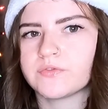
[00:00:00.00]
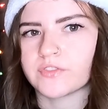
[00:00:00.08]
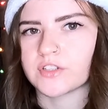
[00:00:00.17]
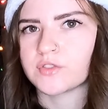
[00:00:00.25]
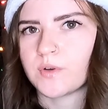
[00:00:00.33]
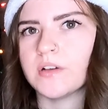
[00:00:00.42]

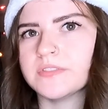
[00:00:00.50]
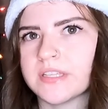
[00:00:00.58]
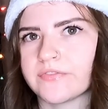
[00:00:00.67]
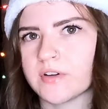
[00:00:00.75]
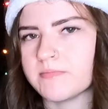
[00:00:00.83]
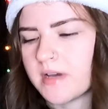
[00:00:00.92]
for 12
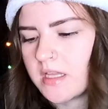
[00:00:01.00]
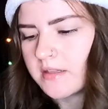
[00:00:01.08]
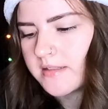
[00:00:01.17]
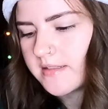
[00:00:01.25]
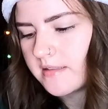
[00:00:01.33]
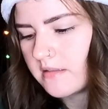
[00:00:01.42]
different
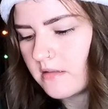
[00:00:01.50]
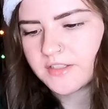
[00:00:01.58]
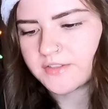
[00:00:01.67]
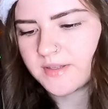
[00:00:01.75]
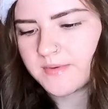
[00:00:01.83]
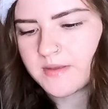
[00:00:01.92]
months. So
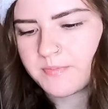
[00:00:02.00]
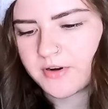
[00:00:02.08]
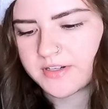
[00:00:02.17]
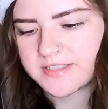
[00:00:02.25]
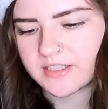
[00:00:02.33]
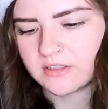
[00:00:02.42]
some of the
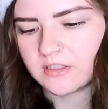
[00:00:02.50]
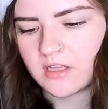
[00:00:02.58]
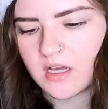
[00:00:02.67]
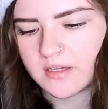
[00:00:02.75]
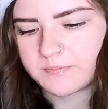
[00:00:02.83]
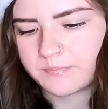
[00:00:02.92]
perks,
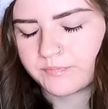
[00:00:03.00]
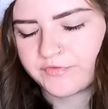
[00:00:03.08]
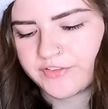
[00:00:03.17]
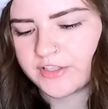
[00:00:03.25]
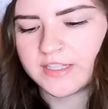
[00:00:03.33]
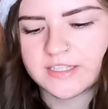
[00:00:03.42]
it'll
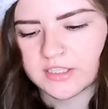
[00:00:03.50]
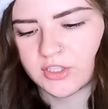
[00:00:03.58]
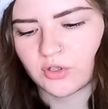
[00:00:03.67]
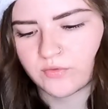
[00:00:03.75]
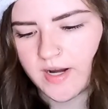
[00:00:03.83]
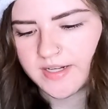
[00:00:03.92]
fill in a
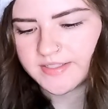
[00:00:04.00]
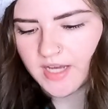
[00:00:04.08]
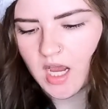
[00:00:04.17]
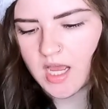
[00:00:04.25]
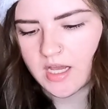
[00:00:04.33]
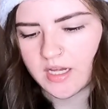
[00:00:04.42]
little red
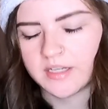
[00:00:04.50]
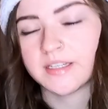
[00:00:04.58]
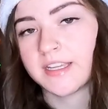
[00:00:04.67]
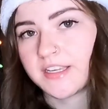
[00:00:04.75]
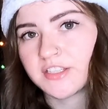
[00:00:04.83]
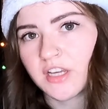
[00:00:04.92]
dot on
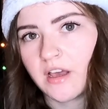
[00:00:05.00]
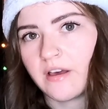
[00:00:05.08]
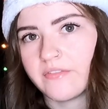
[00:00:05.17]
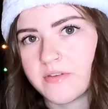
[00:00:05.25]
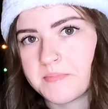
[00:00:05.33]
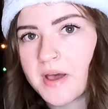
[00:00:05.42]
each
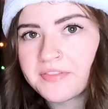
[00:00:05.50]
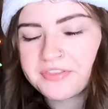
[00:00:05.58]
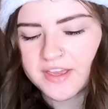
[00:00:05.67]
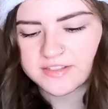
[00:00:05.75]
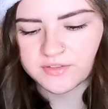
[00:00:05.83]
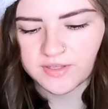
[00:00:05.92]
of the month
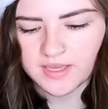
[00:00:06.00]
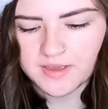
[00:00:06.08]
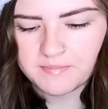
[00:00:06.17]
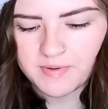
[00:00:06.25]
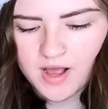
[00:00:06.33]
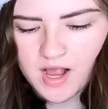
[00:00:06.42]
as you get a
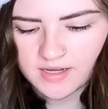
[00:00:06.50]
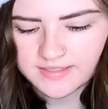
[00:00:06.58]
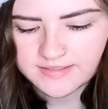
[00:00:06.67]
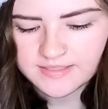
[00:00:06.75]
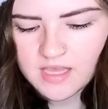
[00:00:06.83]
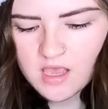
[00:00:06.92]

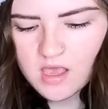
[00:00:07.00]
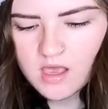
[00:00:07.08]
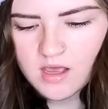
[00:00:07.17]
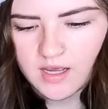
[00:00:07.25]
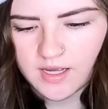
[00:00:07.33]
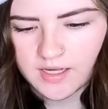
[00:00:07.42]
box.
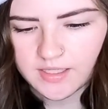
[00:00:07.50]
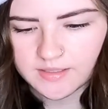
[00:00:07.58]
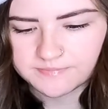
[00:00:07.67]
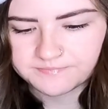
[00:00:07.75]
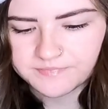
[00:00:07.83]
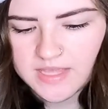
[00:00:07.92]

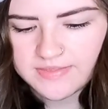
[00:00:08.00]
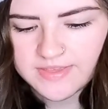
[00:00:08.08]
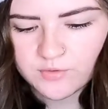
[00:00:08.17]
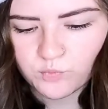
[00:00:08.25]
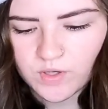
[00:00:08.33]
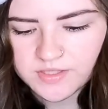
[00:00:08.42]
And
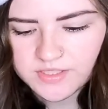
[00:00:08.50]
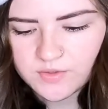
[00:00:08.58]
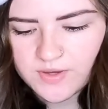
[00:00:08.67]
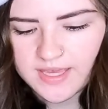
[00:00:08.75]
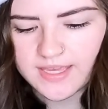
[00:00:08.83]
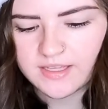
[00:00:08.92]
then once you
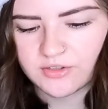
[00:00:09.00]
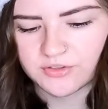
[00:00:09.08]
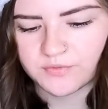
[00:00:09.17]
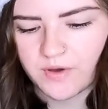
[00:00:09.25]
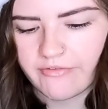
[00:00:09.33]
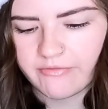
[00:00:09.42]
hit your
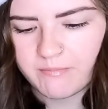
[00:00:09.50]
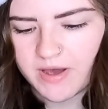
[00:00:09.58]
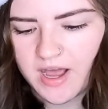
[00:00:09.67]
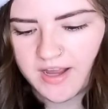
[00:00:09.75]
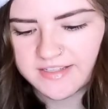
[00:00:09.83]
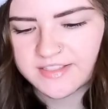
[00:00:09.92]
12th
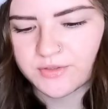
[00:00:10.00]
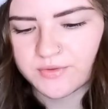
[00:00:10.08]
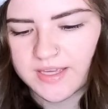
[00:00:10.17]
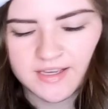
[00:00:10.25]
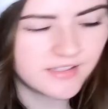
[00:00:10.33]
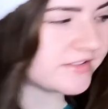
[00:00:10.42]
box, you get